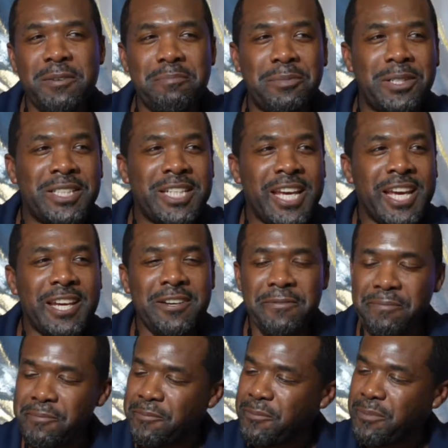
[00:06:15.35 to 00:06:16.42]
But yeah,
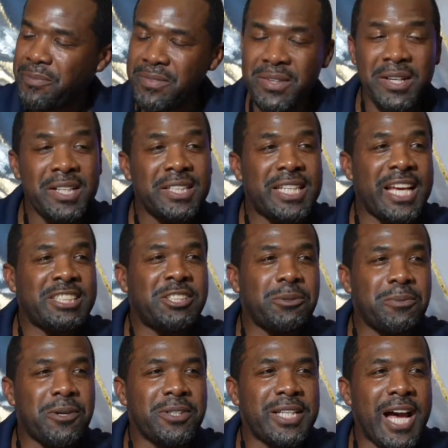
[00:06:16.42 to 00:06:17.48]
that should
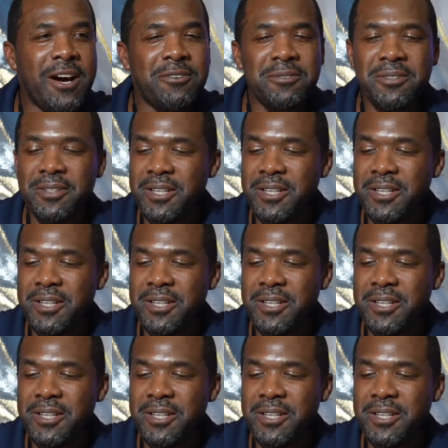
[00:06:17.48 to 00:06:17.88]
work out.